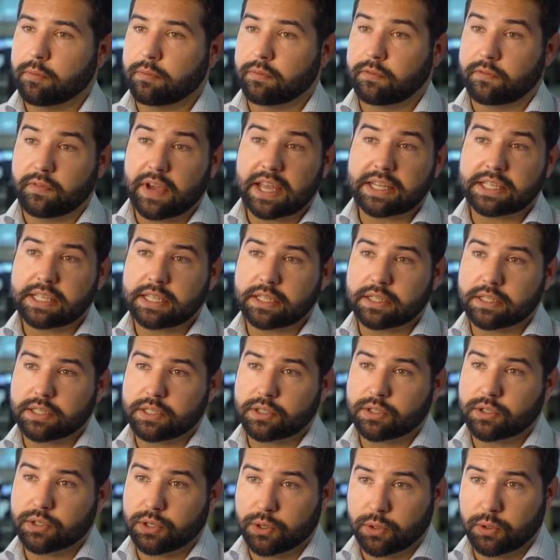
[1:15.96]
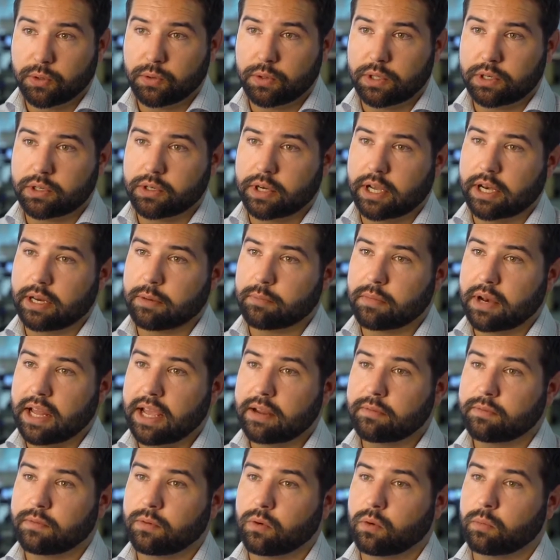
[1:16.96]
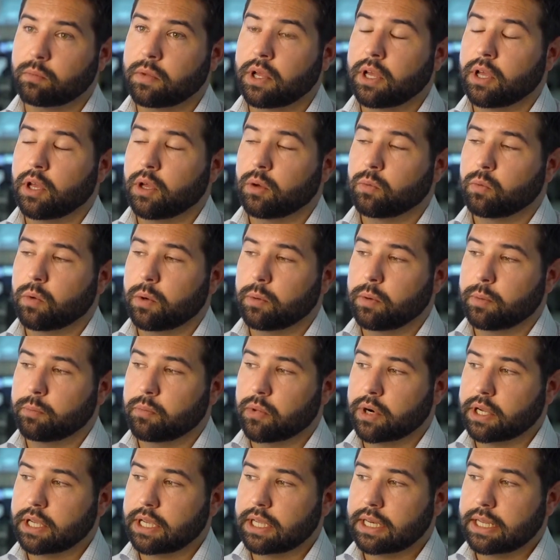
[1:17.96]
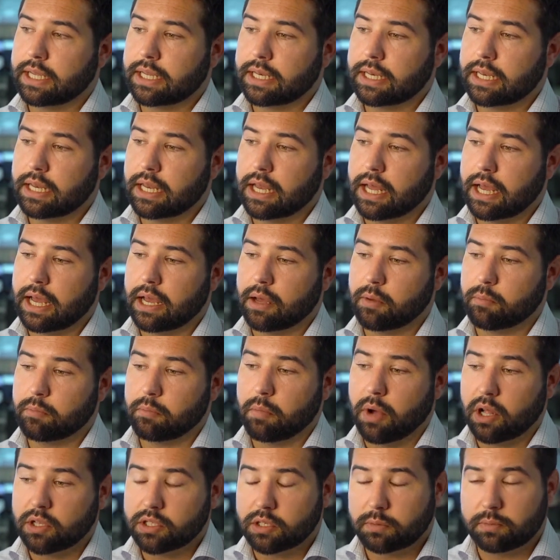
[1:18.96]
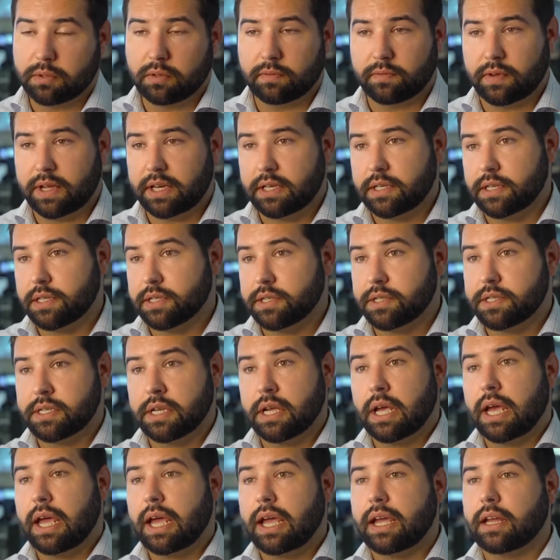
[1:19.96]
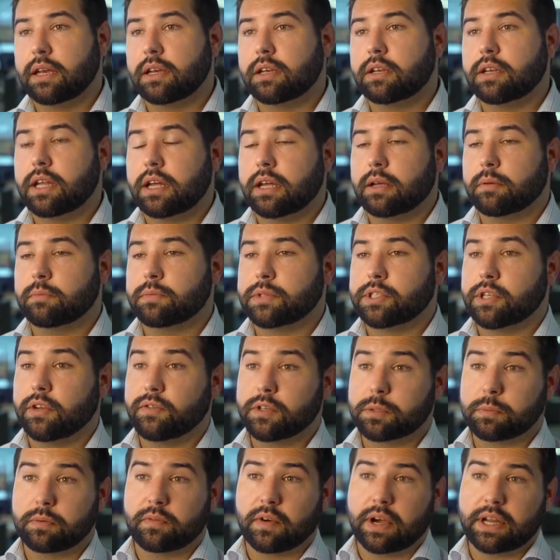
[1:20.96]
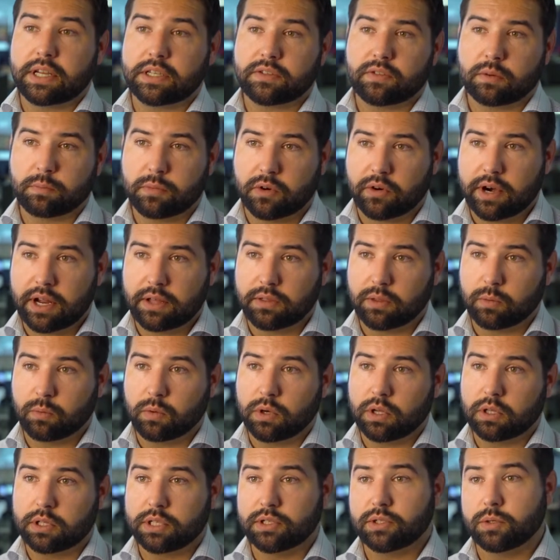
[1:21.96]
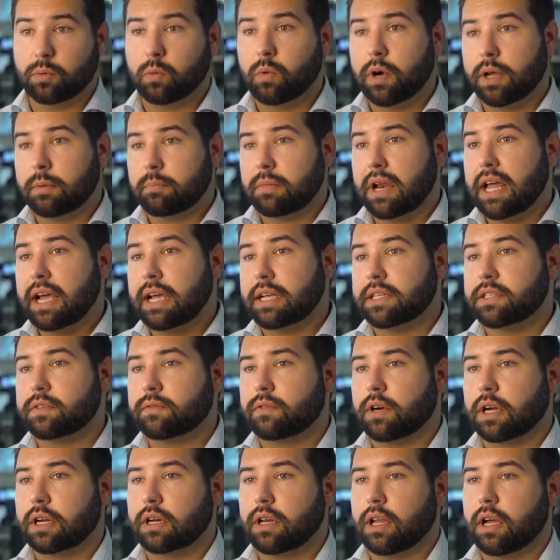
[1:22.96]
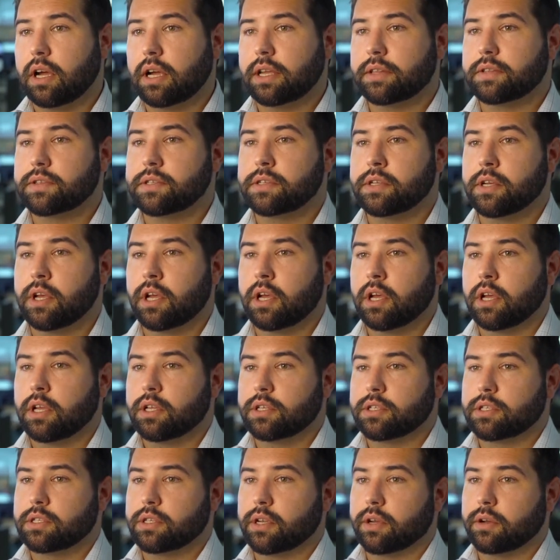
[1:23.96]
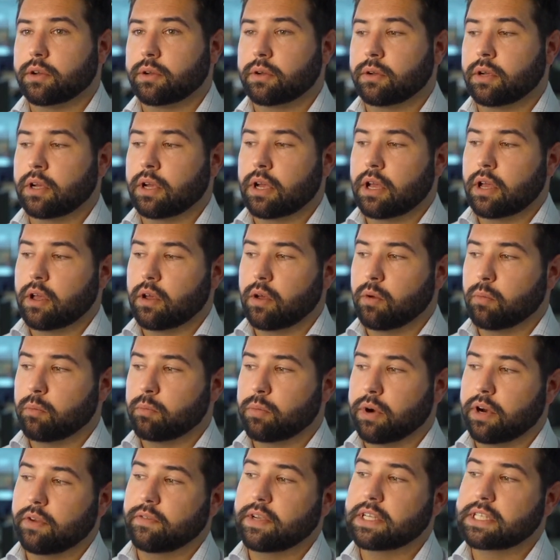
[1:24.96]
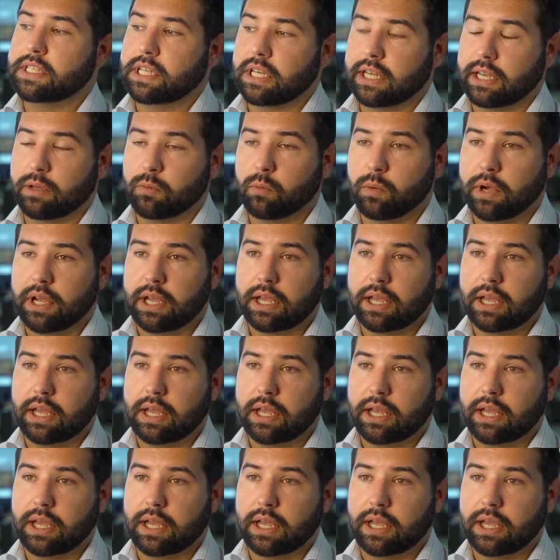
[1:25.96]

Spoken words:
facets to the trading platform, where we bring in multiple vendors and service providers from around the world into one place for our clients. So previously,